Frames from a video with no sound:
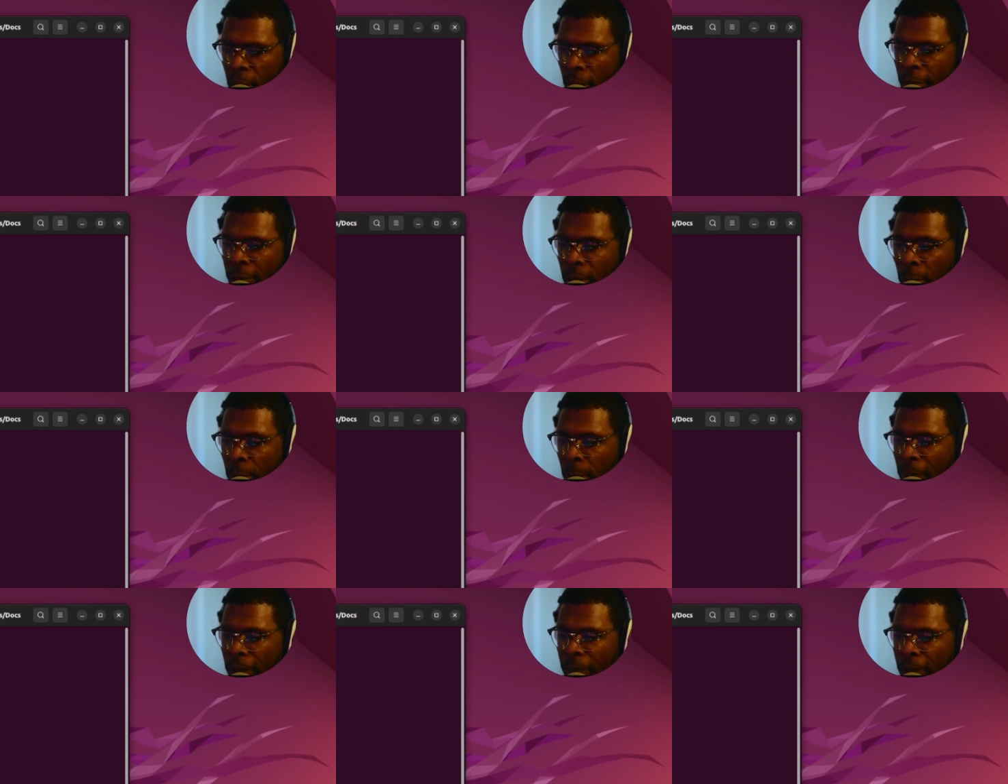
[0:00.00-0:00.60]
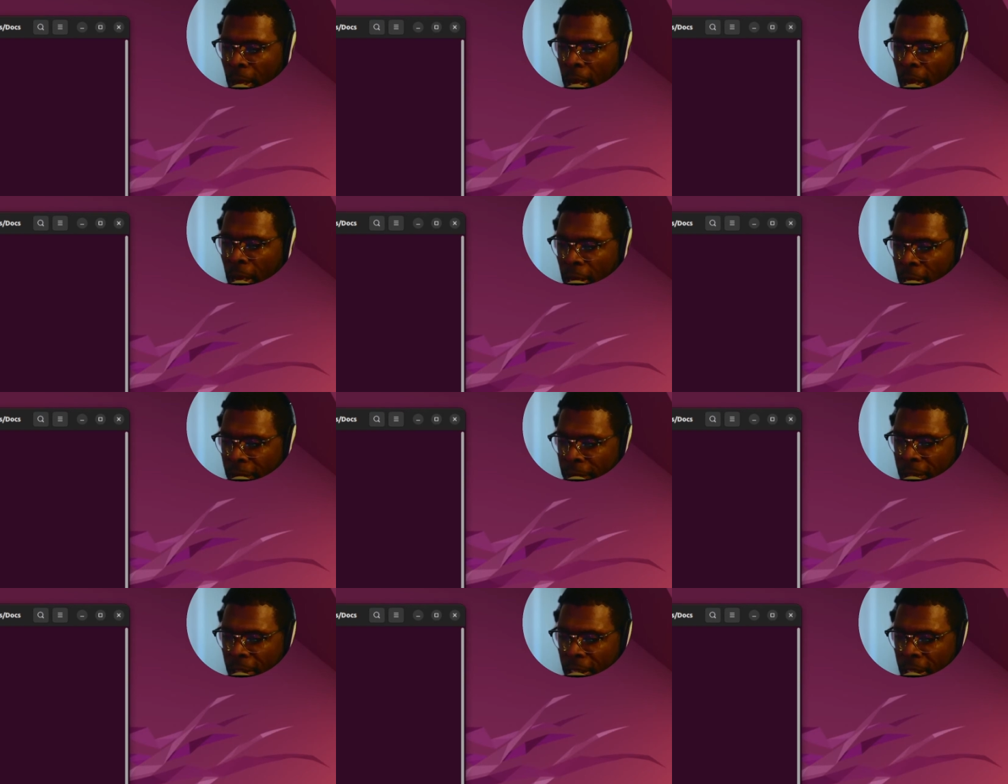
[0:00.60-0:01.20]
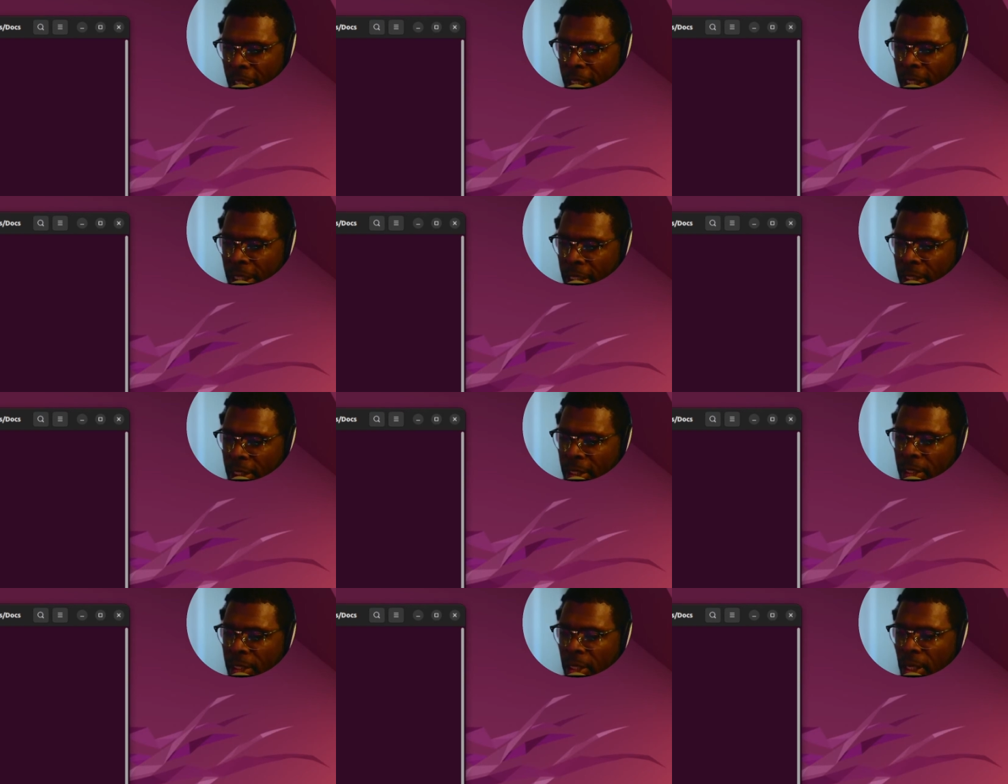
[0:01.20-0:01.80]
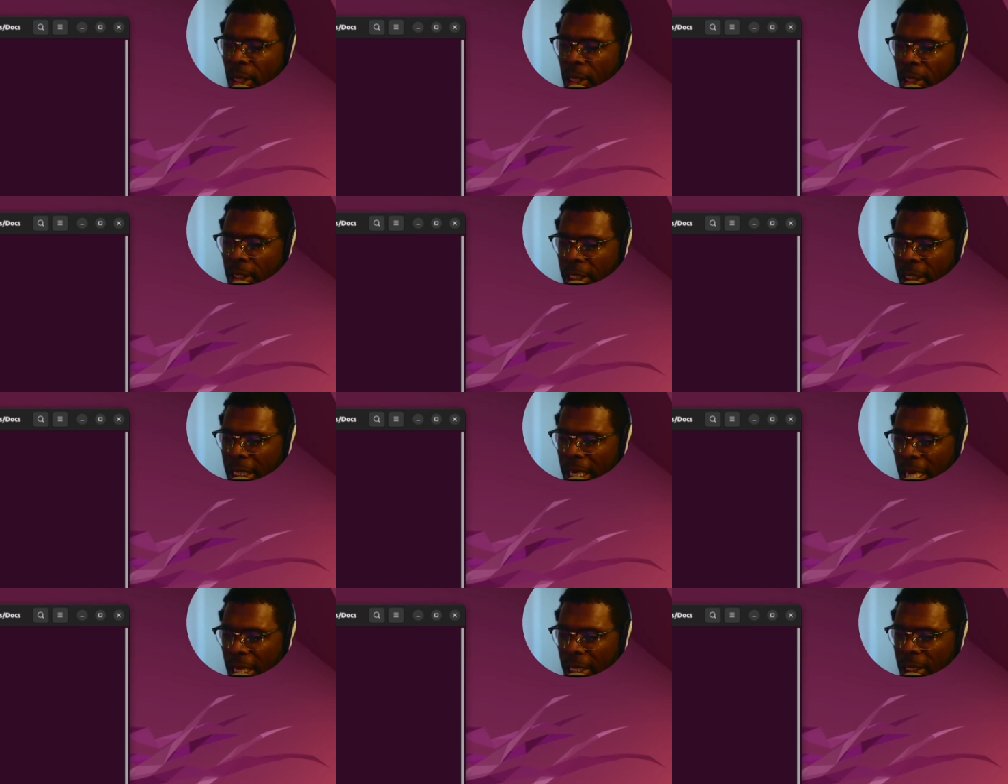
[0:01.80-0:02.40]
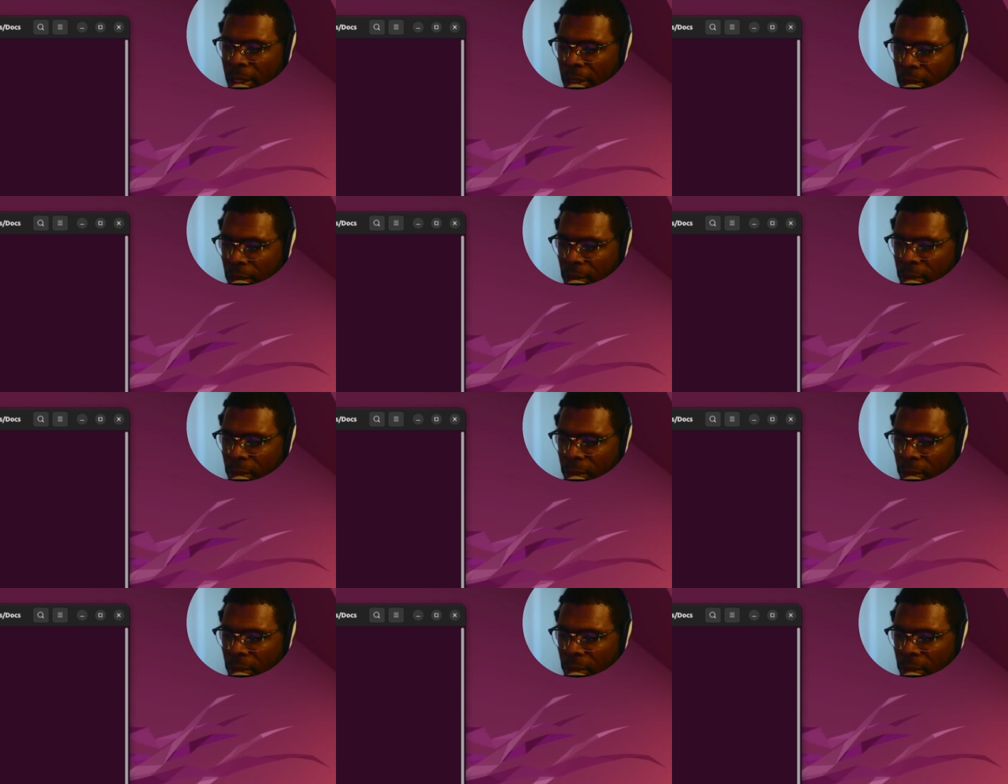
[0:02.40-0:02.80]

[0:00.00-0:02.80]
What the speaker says: number 5, is nano.